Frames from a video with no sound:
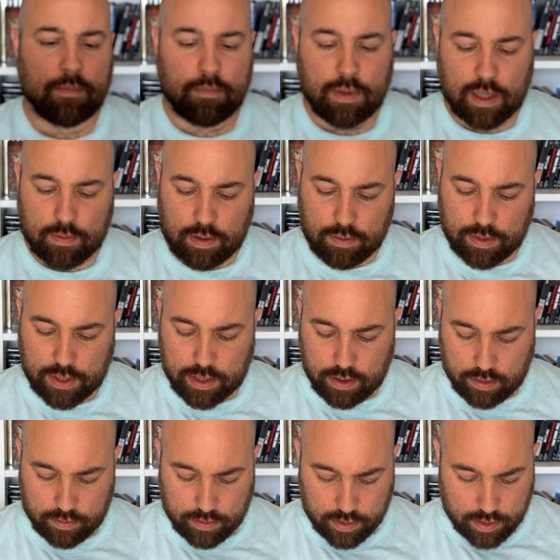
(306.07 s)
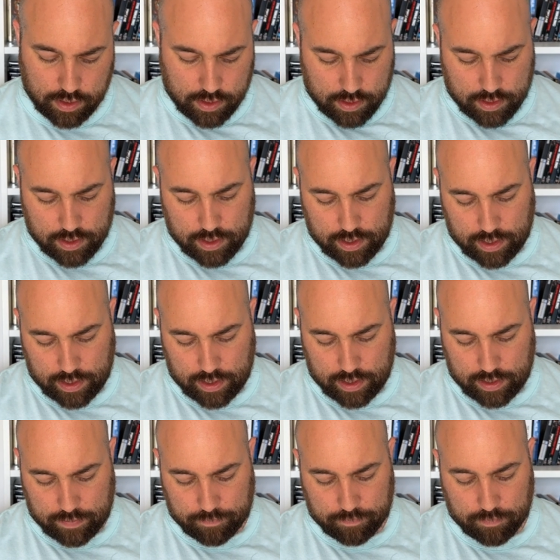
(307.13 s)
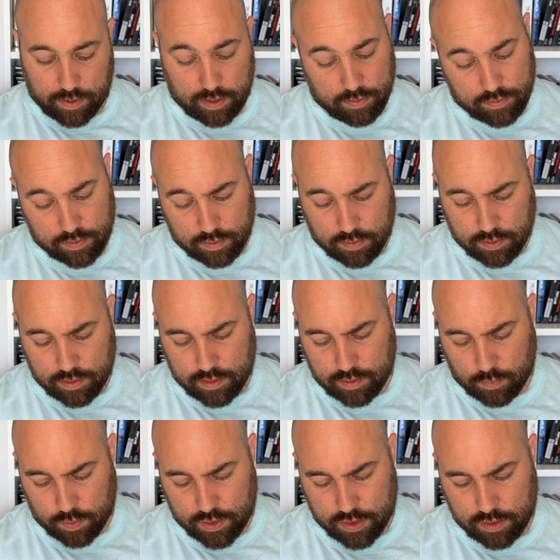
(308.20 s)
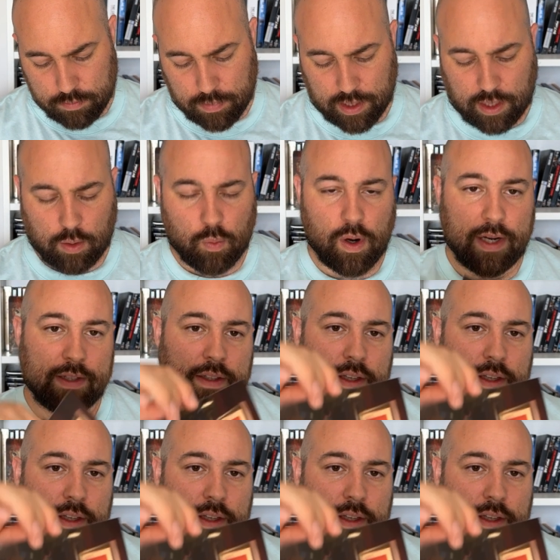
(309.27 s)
background here, which is in black and white,